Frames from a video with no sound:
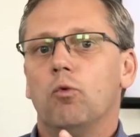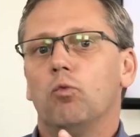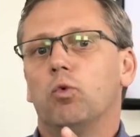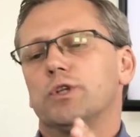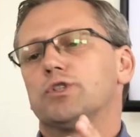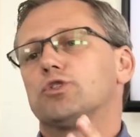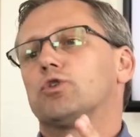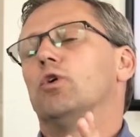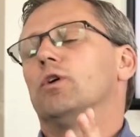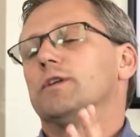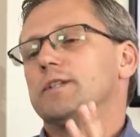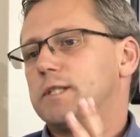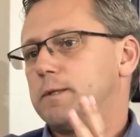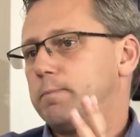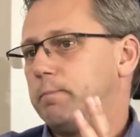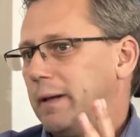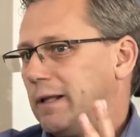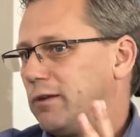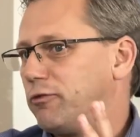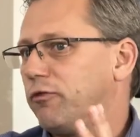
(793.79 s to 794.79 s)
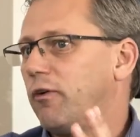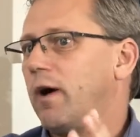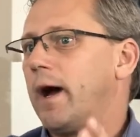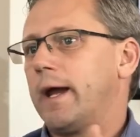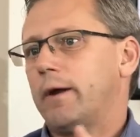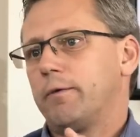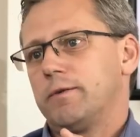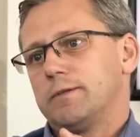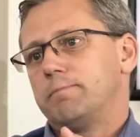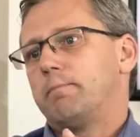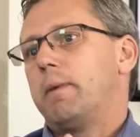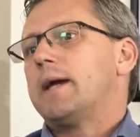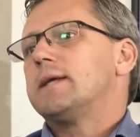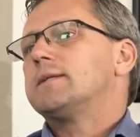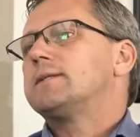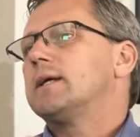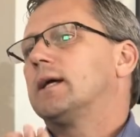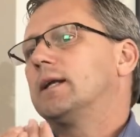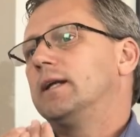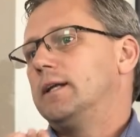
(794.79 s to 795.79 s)
what's called Spitfire, is
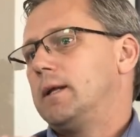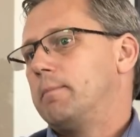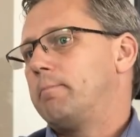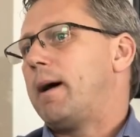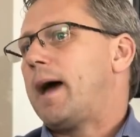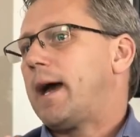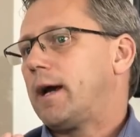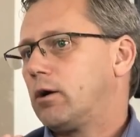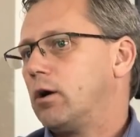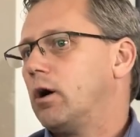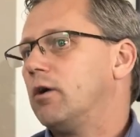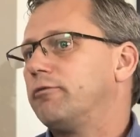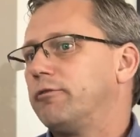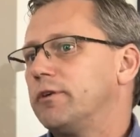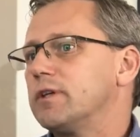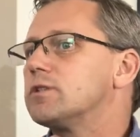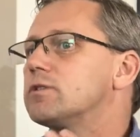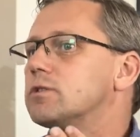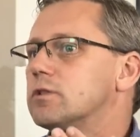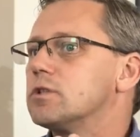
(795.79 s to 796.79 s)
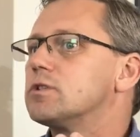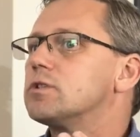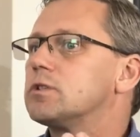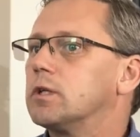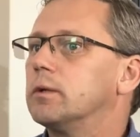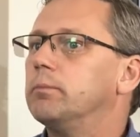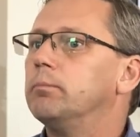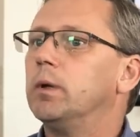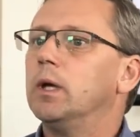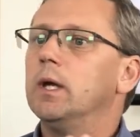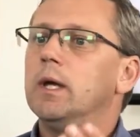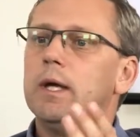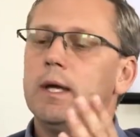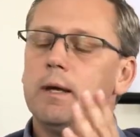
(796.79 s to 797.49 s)
basically the back office system,